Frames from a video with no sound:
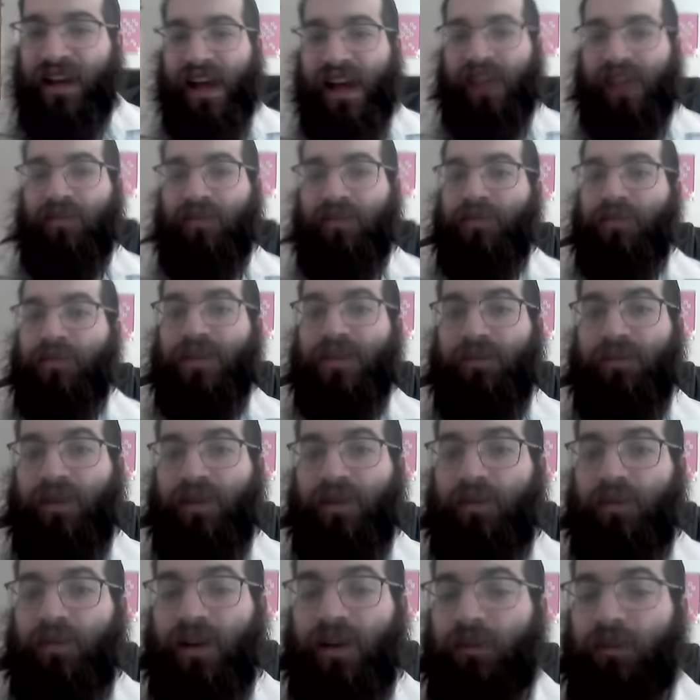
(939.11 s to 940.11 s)
And Reb
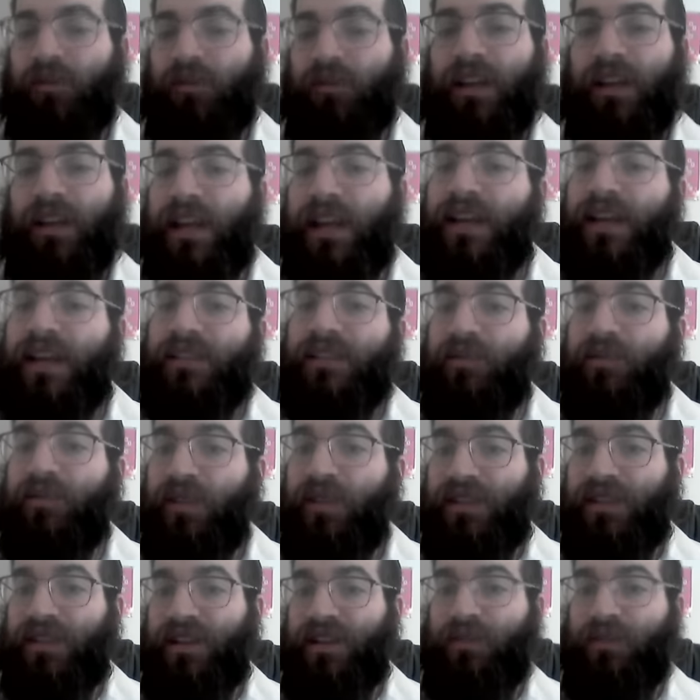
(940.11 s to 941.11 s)
Simcha Banim realized he
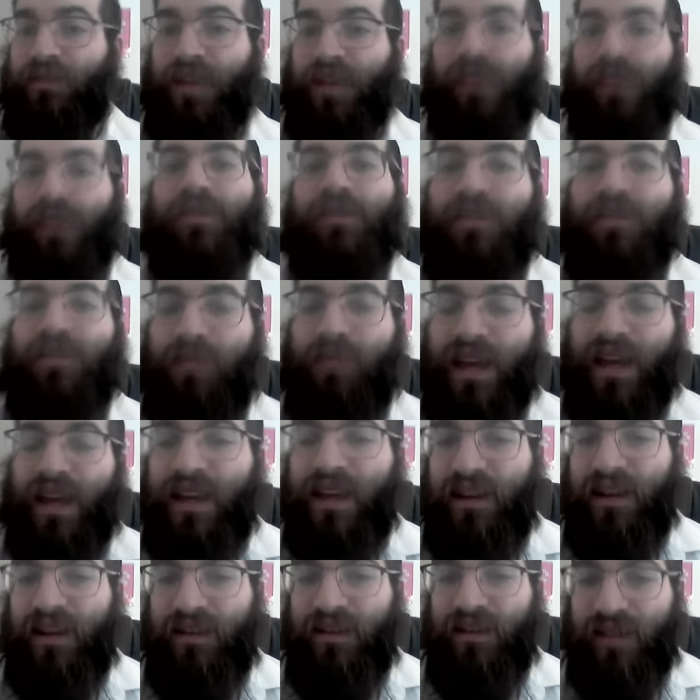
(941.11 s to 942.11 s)
wasn't going to be able to make
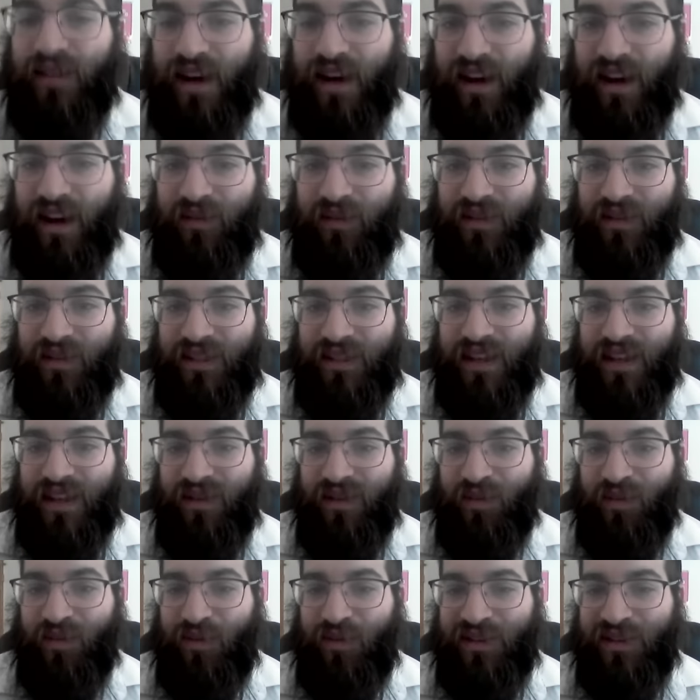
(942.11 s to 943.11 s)
it in time to
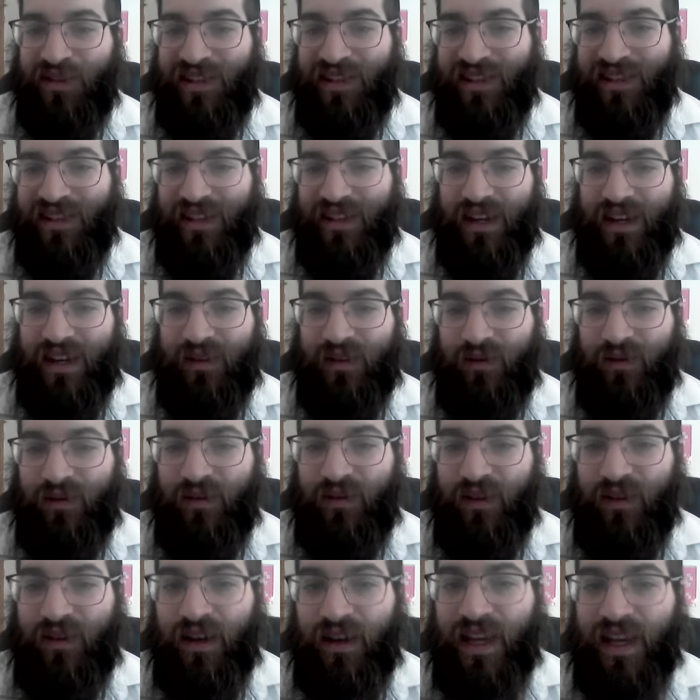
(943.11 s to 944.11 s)
save the person's life.
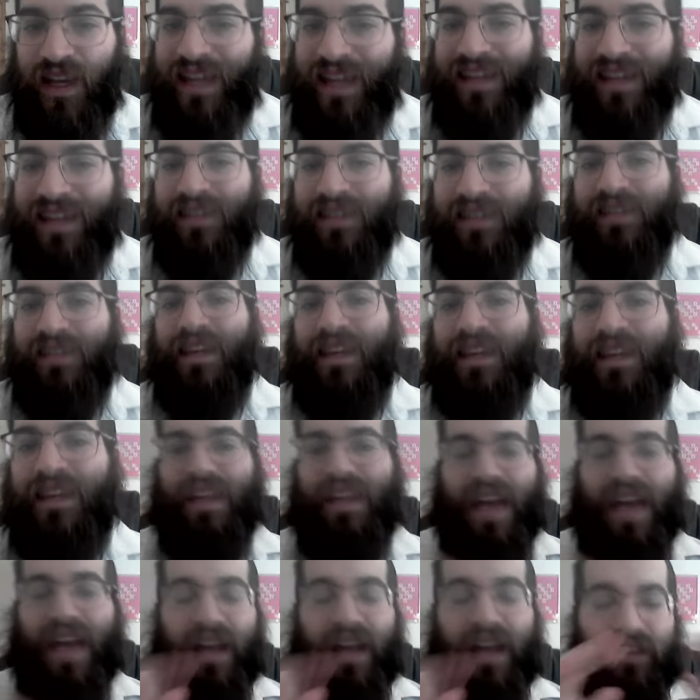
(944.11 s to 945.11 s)
So he
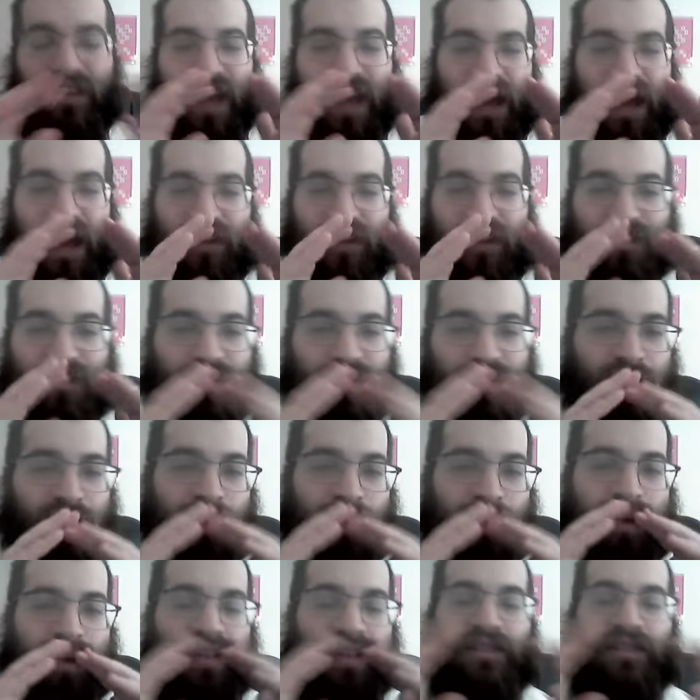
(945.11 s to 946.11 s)
yelled out,
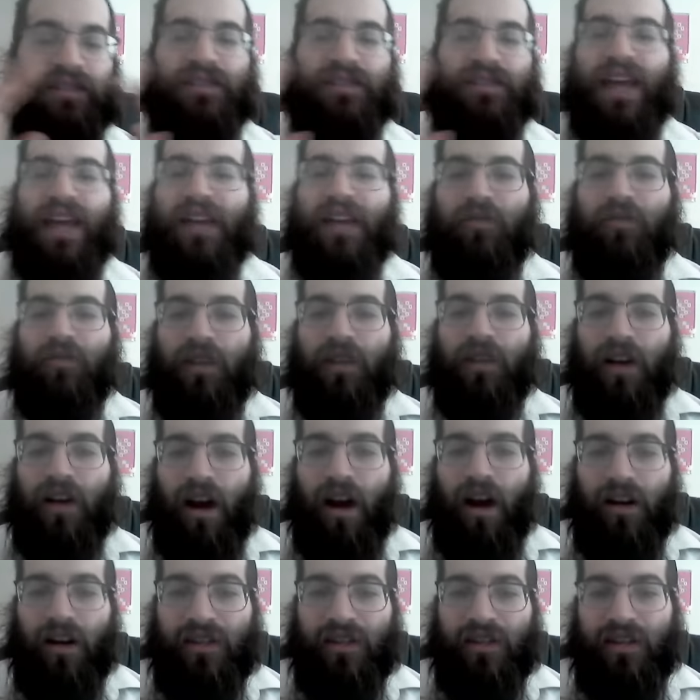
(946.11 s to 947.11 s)
"Send
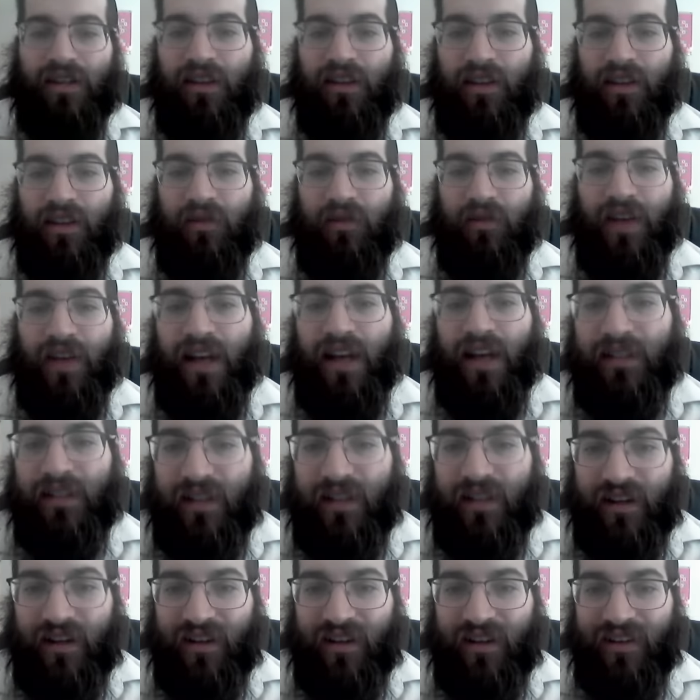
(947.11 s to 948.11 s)
regards to the
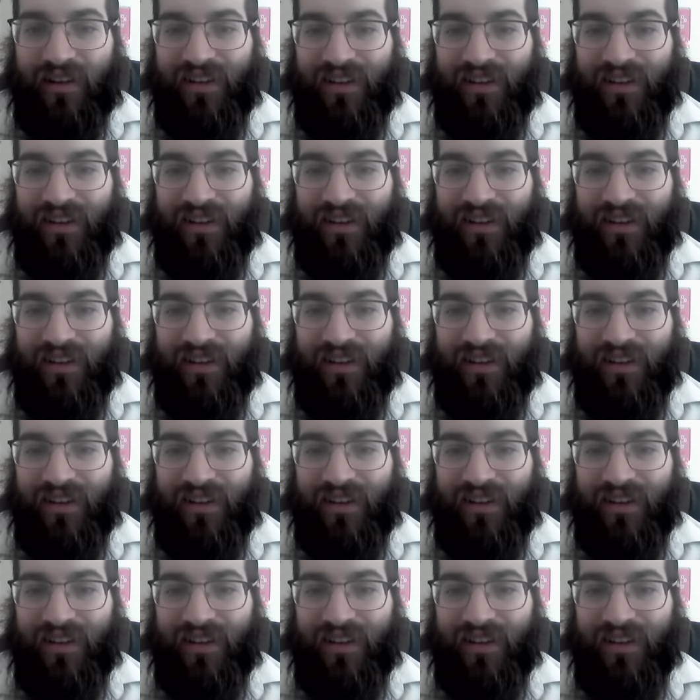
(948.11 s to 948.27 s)
Leviathan."